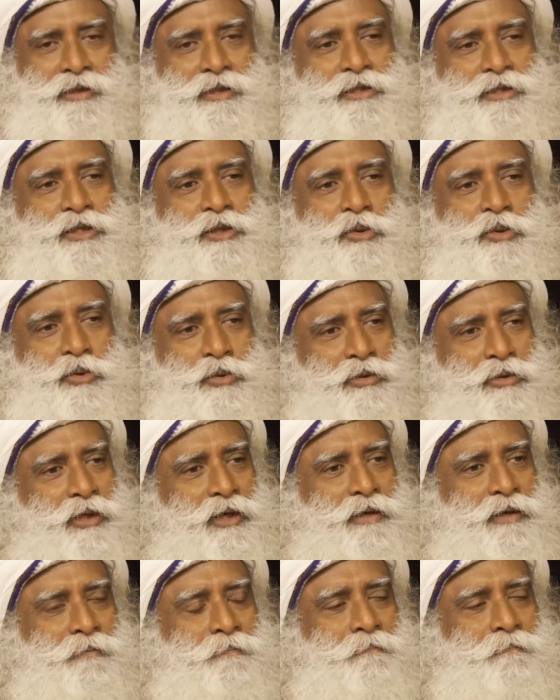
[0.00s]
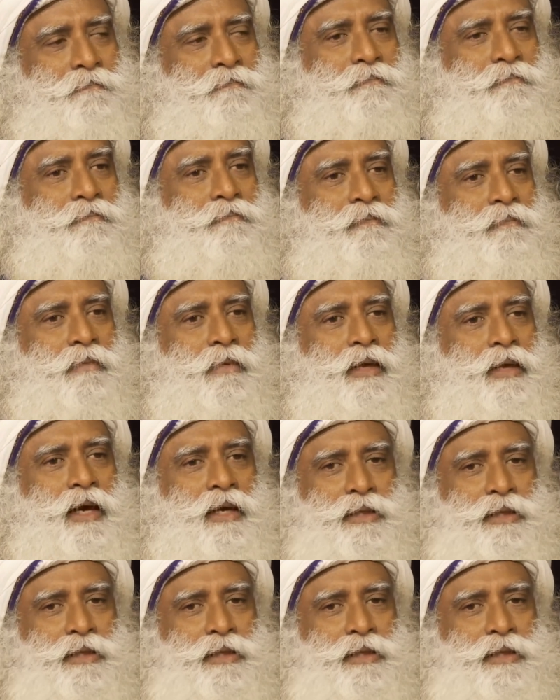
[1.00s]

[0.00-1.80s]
it's a good thing. At